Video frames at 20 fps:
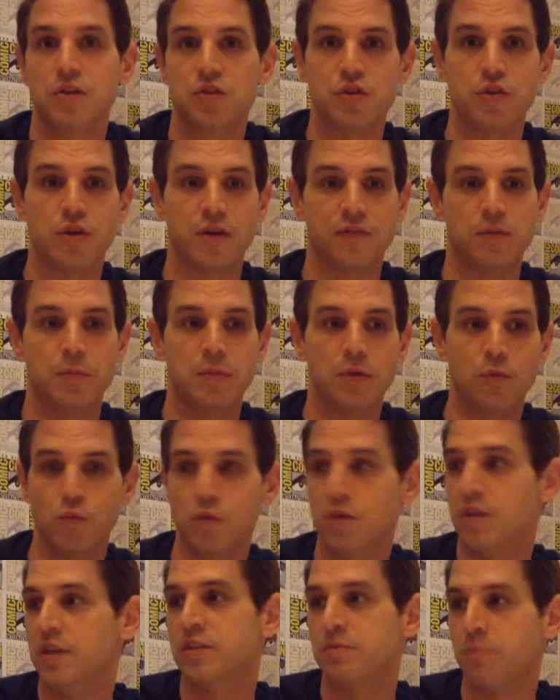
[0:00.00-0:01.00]
So you have to be
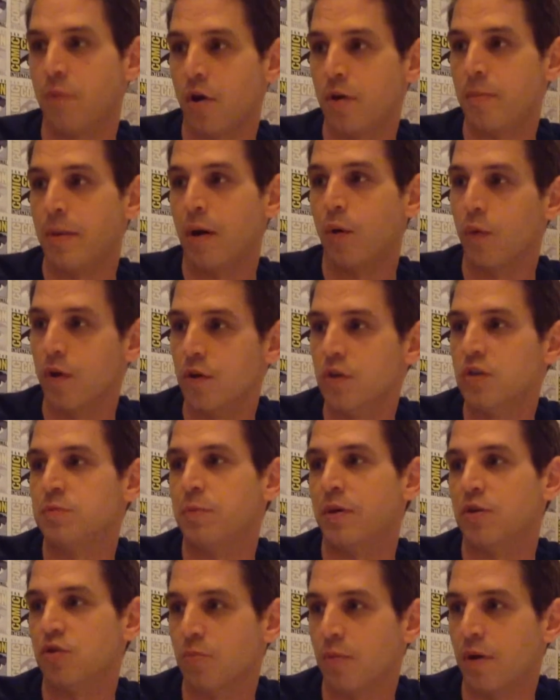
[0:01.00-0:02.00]
really smart about where you
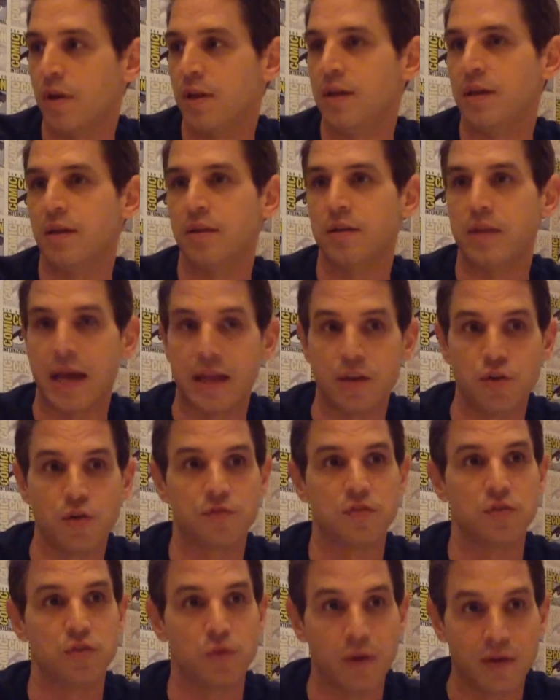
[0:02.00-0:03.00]
spend your money, and you
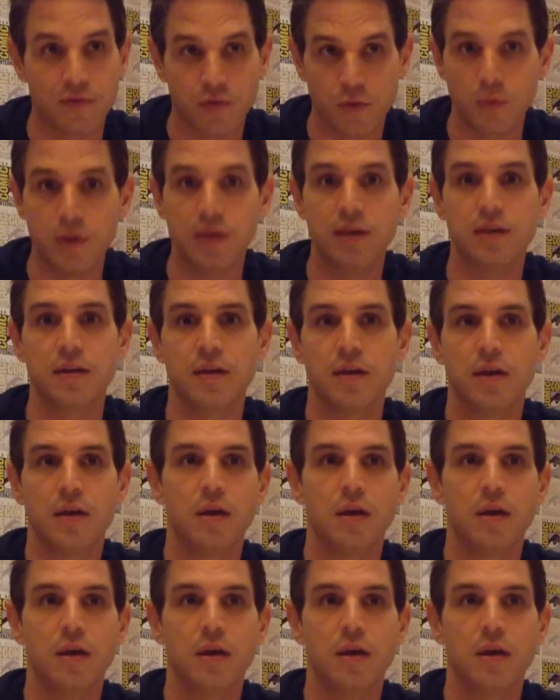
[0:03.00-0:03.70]
have to do it every week.